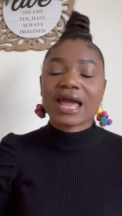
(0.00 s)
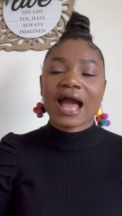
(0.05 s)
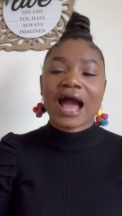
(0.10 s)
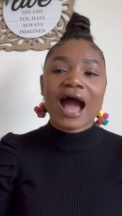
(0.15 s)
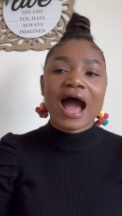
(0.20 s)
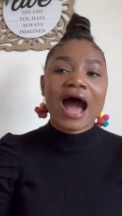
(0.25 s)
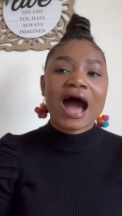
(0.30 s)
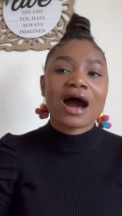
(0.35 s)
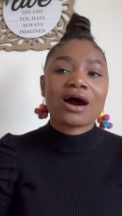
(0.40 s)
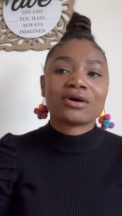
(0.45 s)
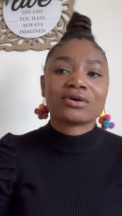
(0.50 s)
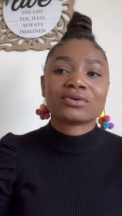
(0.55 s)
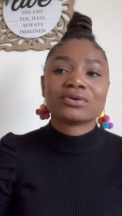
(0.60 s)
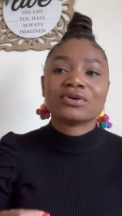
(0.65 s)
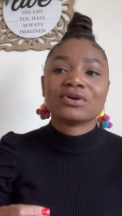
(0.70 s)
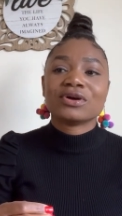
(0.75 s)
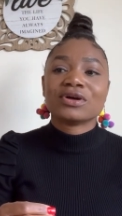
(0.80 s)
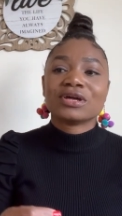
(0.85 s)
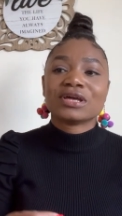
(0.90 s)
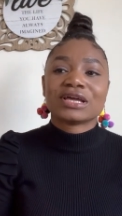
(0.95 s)
how
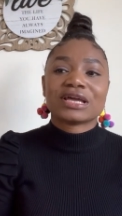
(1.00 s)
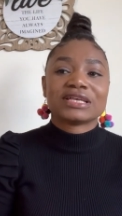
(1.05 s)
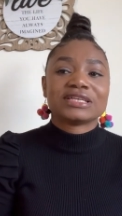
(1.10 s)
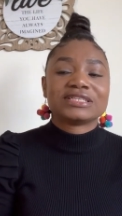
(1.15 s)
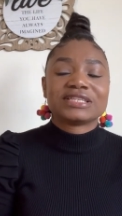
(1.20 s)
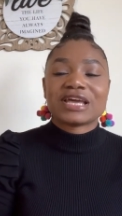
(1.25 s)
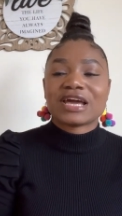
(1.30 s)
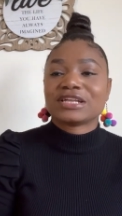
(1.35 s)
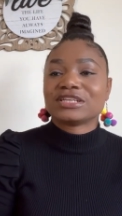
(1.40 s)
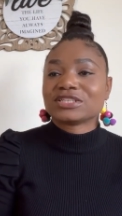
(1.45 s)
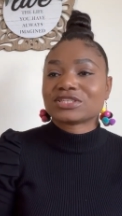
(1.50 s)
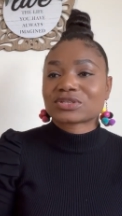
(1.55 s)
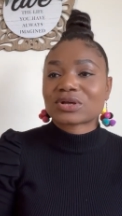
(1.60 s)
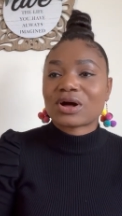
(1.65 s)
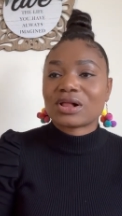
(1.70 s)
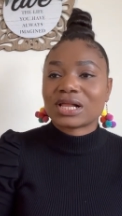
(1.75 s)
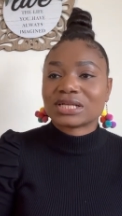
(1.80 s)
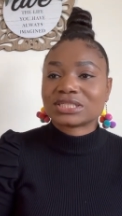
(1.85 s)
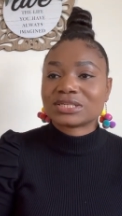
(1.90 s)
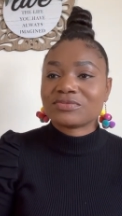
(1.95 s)
is there any
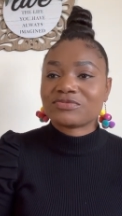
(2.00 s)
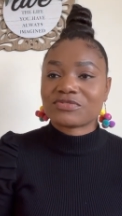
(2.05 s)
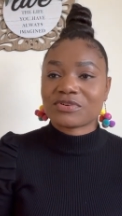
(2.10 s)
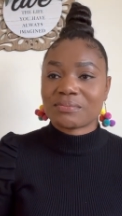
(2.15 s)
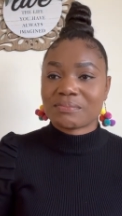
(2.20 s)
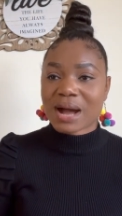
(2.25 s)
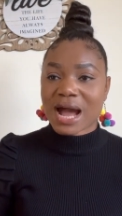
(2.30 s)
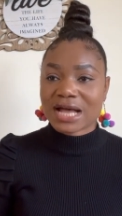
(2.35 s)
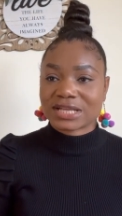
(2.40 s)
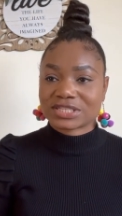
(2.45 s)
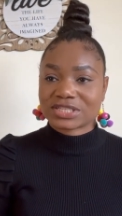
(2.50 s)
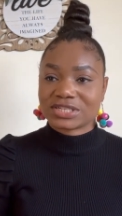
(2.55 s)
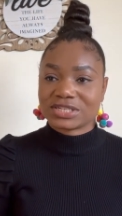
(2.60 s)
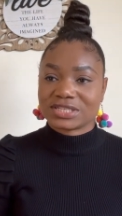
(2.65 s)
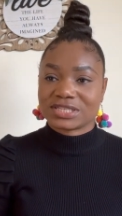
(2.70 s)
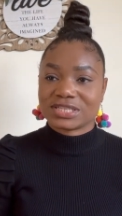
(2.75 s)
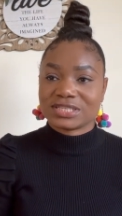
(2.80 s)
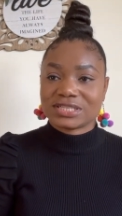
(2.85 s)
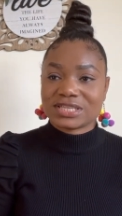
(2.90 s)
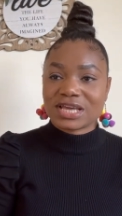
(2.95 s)
scholarship for masters?
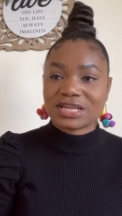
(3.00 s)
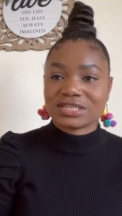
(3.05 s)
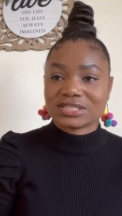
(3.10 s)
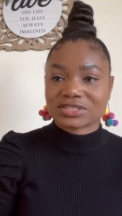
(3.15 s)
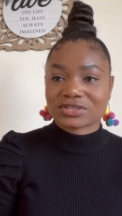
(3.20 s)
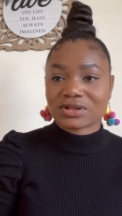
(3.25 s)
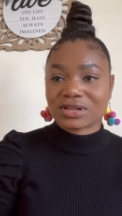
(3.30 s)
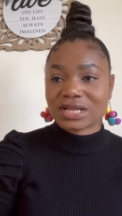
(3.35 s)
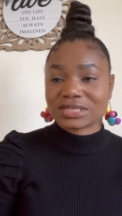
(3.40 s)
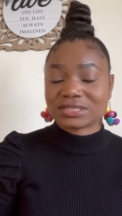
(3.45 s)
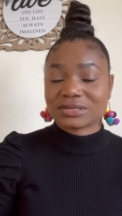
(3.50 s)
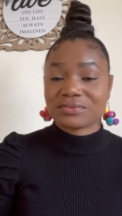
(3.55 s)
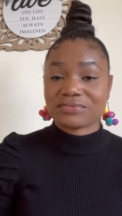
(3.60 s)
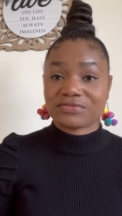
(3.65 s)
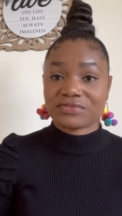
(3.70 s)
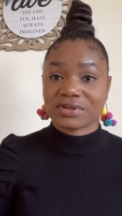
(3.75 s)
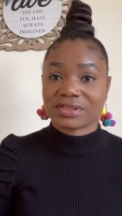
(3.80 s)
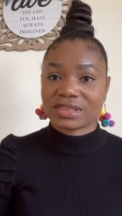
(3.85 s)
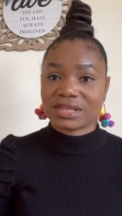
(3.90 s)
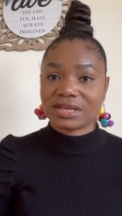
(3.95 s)
Is there any scholarship
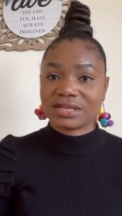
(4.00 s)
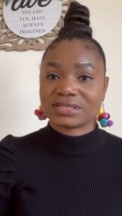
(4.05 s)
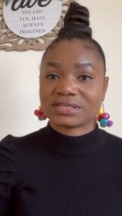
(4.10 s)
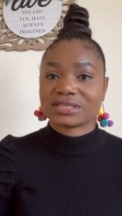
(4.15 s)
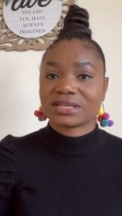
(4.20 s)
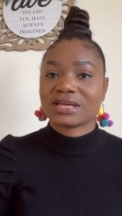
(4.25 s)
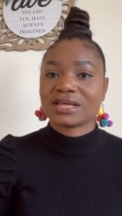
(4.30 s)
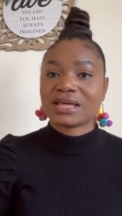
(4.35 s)
for this?